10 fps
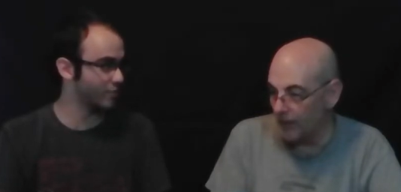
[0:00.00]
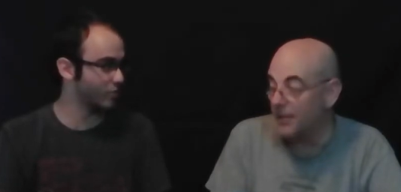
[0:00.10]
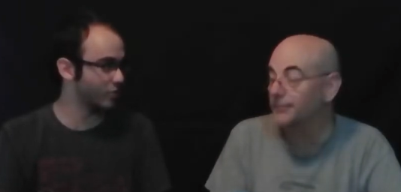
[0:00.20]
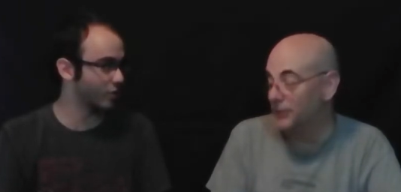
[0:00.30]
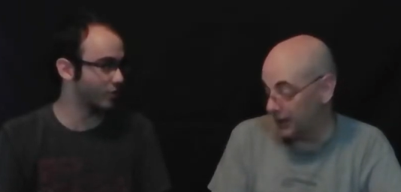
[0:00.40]
Speaker 1: after
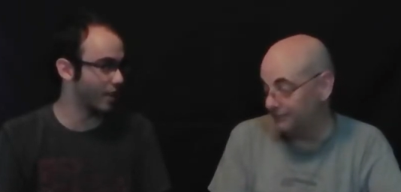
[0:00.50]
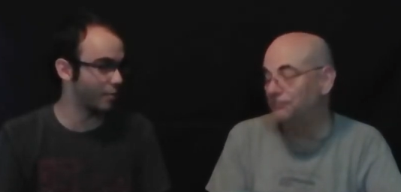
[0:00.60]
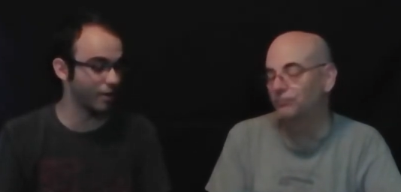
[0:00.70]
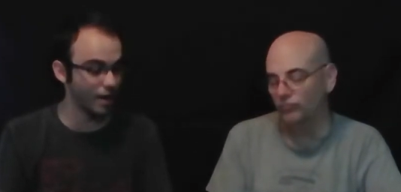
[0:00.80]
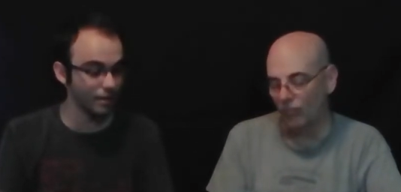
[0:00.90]
kick on that
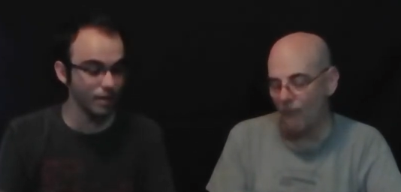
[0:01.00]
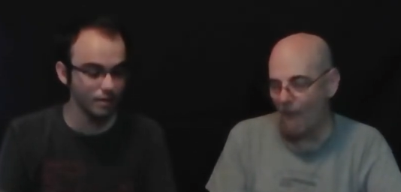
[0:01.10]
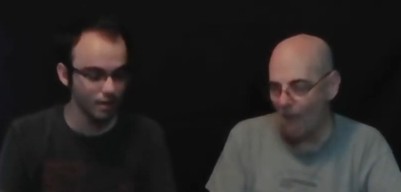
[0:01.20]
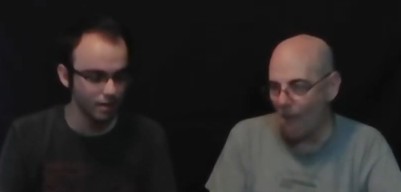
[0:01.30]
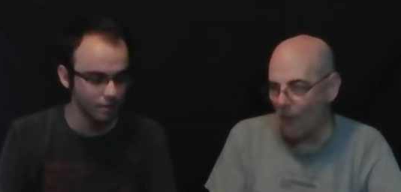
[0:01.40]
one. I like,
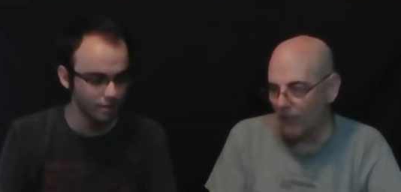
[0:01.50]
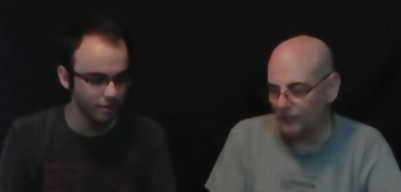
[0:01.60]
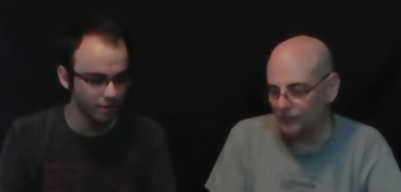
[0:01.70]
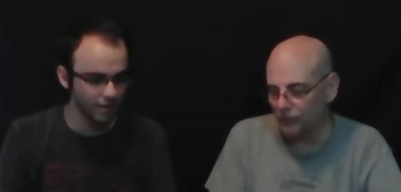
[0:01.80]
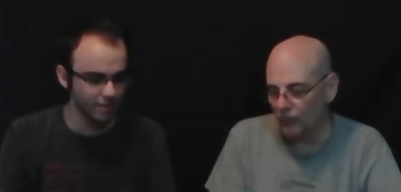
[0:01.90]

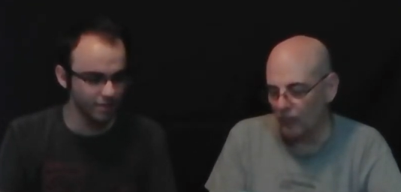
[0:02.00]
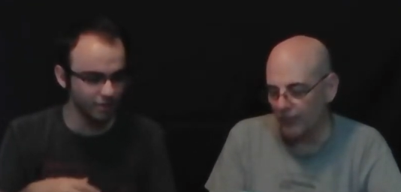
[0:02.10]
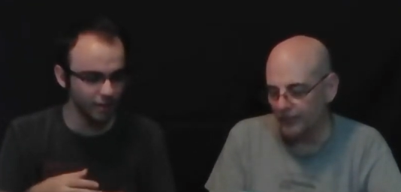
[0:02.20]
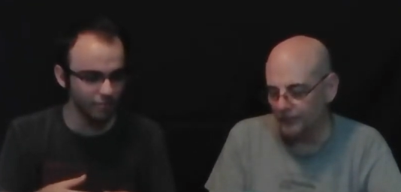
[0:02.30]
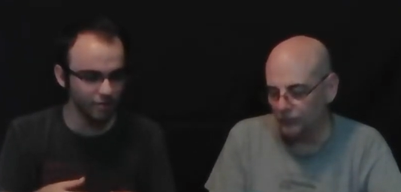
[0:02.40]
you have the
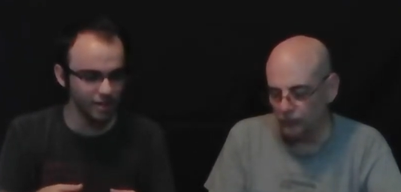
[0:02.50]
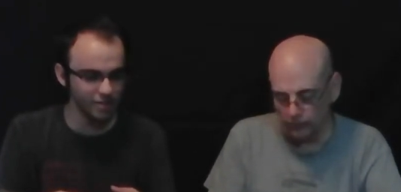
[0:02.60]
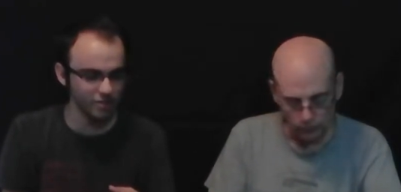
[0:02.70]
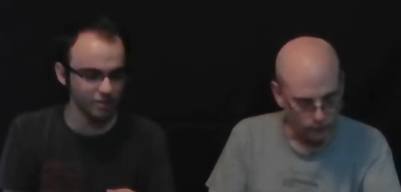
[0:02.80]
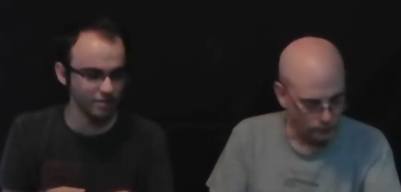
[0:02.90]
delayed
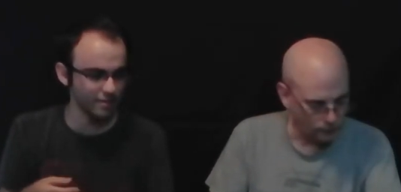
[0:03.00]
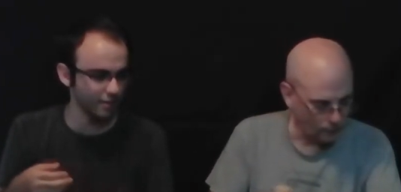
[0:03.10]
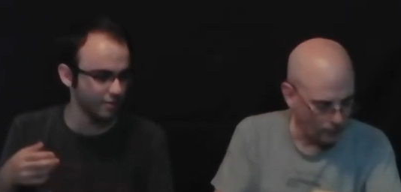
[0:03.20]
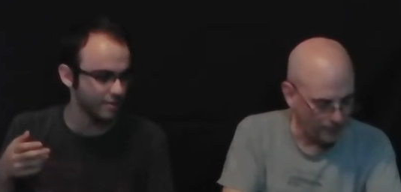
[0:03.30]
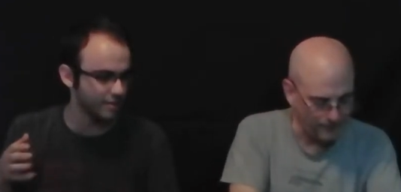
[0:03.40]
reaction. It's like,
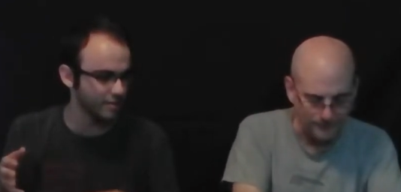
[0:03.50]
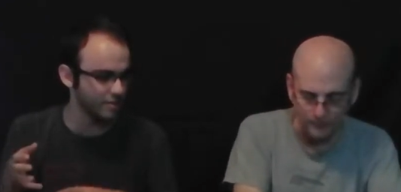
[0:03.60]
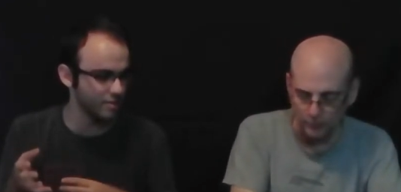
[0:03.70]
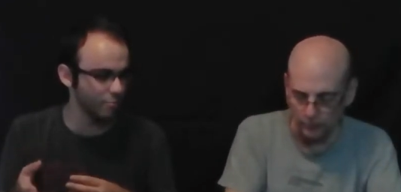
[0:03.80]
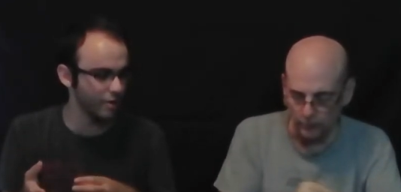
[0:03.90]
it's nice and
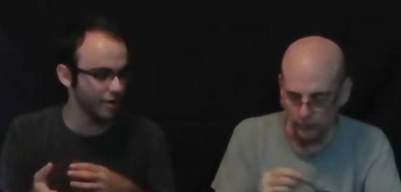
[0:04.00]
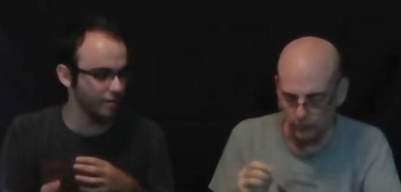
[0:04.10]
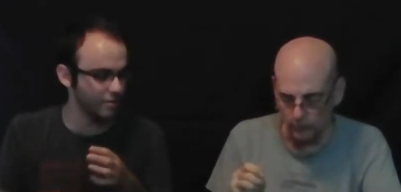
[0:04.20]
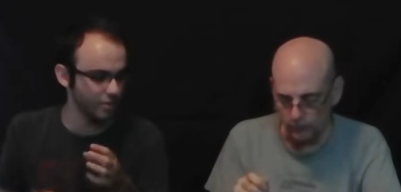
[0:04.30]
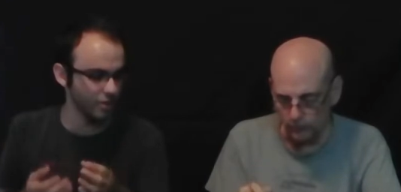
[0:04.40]
sweet, and
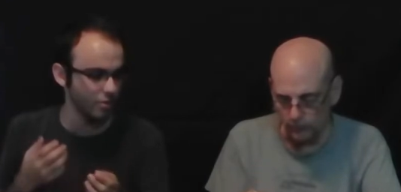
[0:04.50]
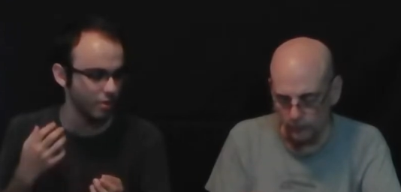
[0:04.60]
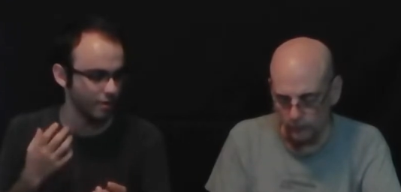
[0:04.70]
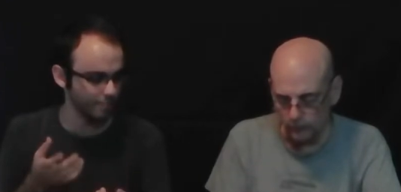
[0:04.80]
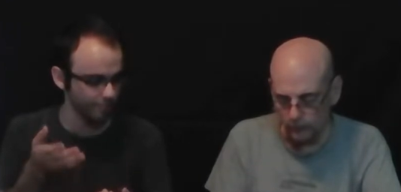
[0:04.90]
as you know
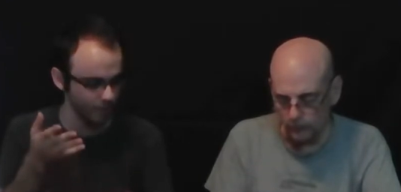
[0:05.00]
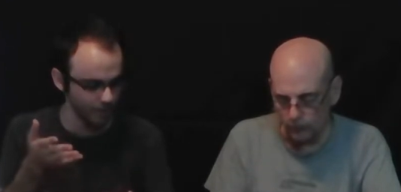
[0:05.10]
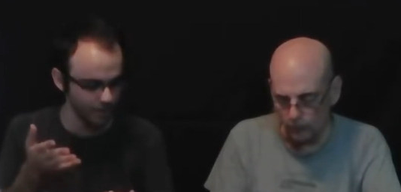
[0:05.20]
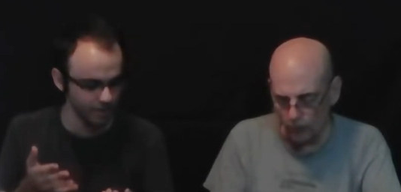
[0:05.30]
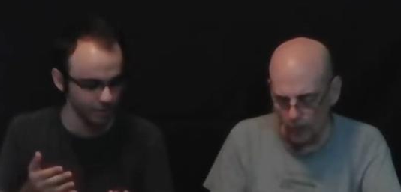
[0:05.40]
it
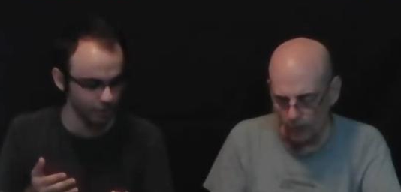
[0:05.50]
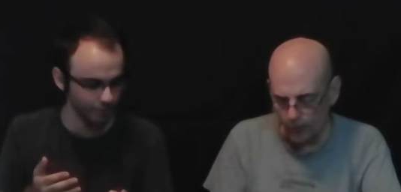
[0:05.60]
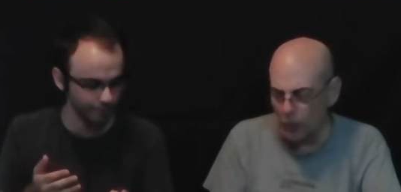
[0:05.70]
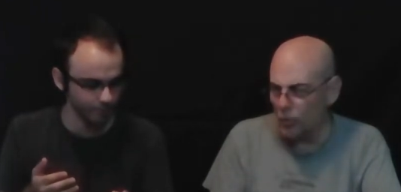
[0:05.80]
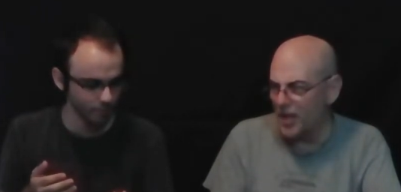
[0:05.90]
hits you.
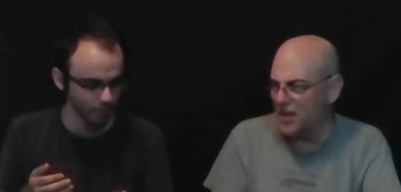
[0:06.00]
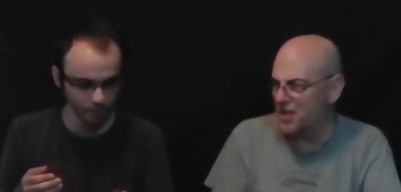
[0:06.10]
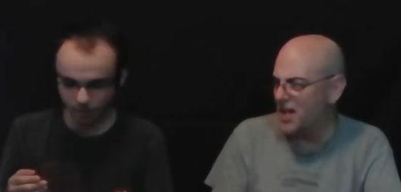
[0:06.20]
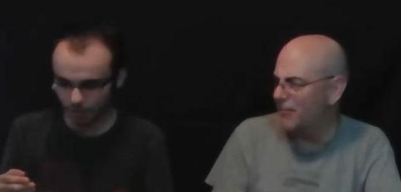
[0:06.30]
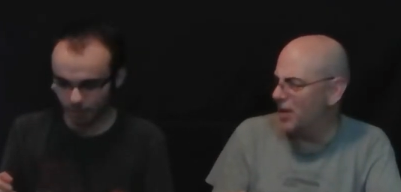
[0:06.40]
Oh,
Speaker 2: that
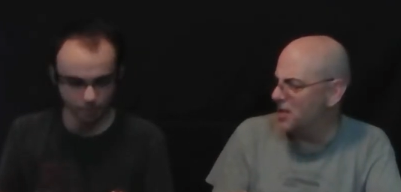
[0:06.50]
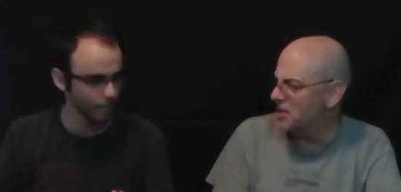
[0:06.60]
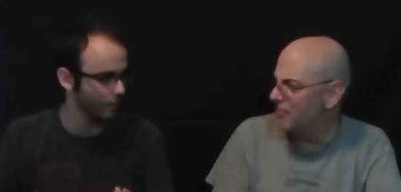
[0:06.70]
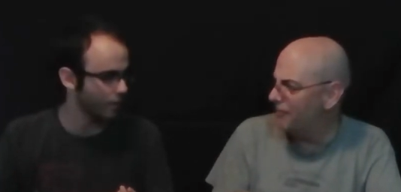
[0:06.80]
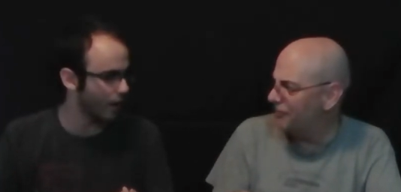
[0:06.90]
does have a nice
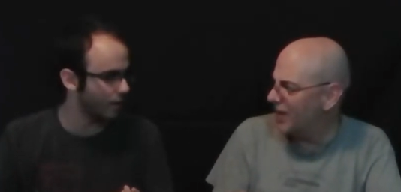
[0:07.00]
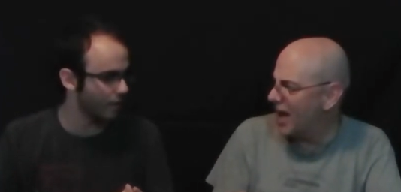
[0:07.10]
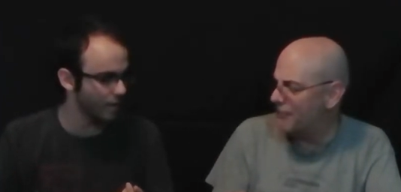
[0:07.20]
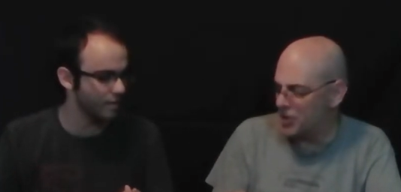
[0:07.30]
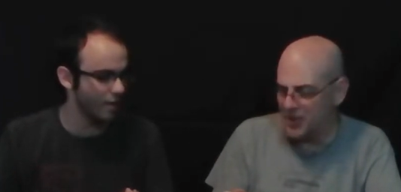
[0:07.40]

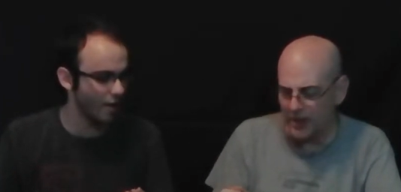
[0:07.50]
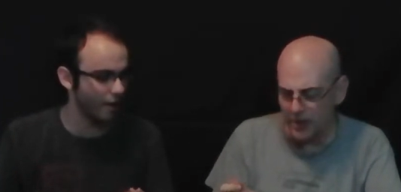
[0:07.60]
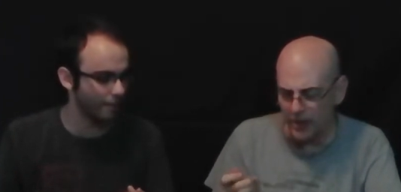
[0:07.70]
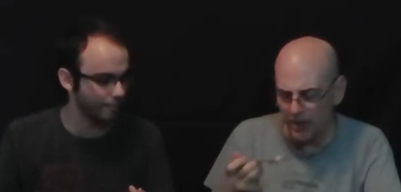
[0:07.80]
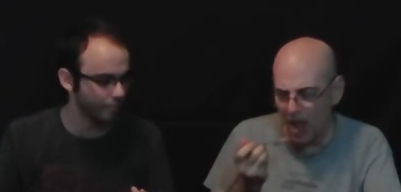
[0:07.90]
Speaker 1: after kick. I like
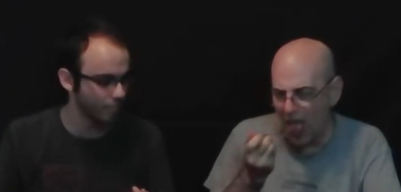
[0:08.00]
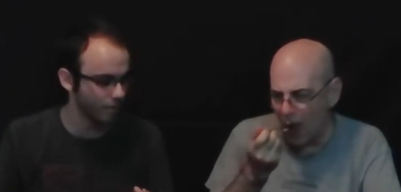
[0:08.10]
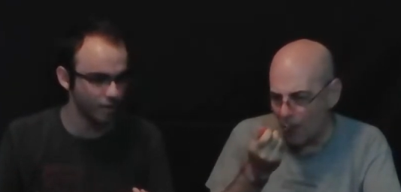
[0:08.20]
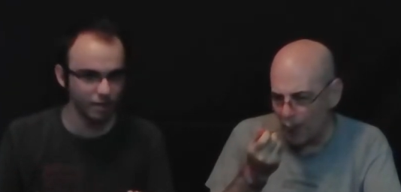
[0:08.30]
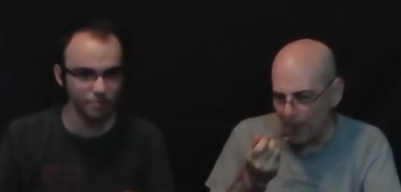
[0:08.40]
that.
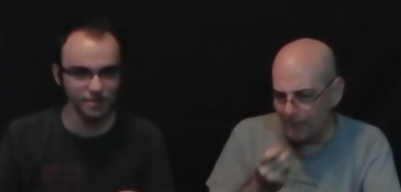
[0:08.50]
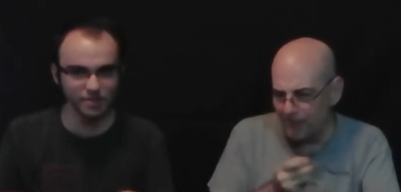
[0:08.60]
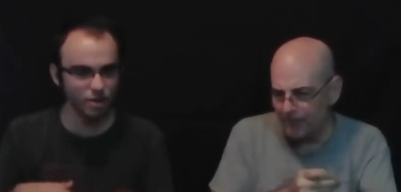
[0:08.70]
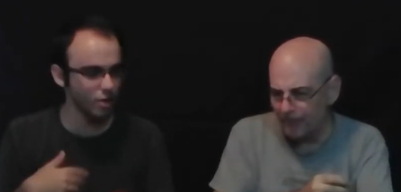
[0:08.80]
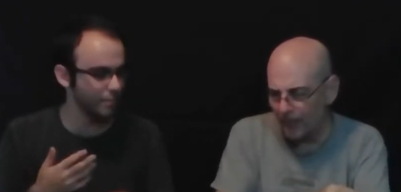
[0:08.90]
It almost tastes
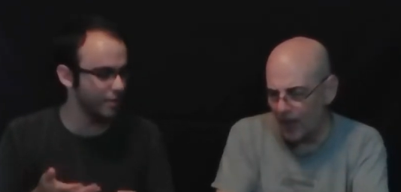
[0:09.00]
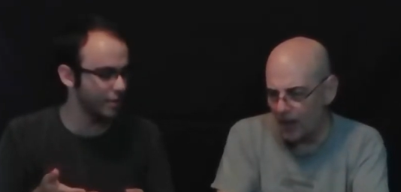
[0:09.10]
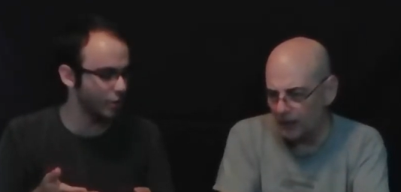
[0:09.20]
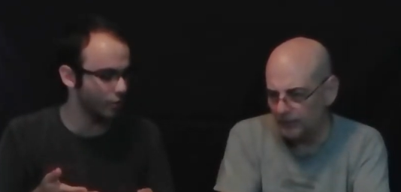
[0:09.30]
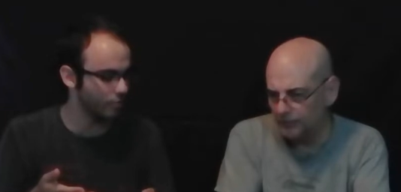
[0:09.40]
like
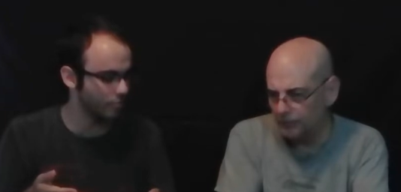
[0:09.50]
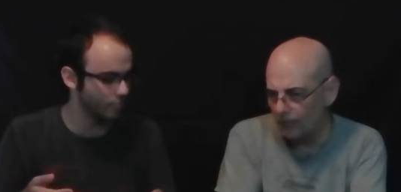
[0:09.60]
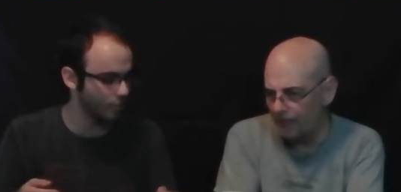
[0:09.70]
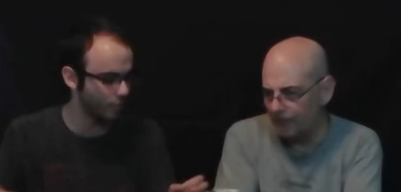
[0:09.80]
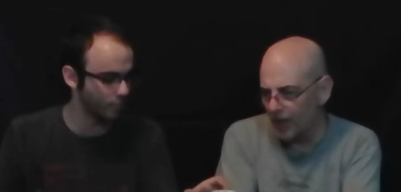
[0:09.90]
jalapeno.
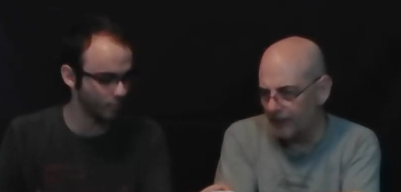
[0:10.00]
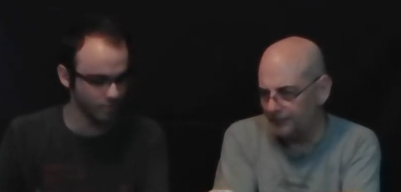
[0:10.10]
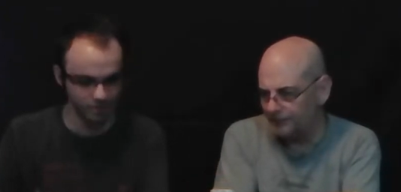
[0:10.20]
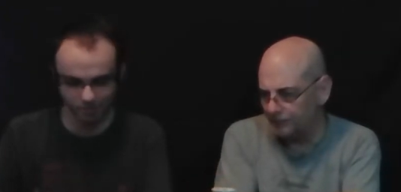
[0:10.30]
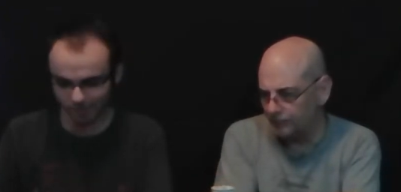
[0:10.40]
Almost.